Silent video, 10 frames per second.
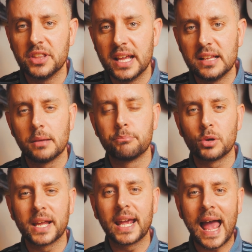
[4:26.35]
to this,
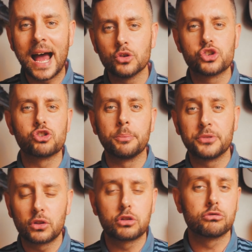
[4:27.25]
bringing out
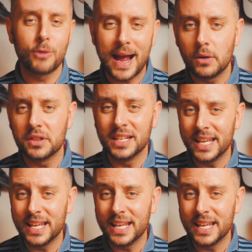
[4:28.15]
drops throughout the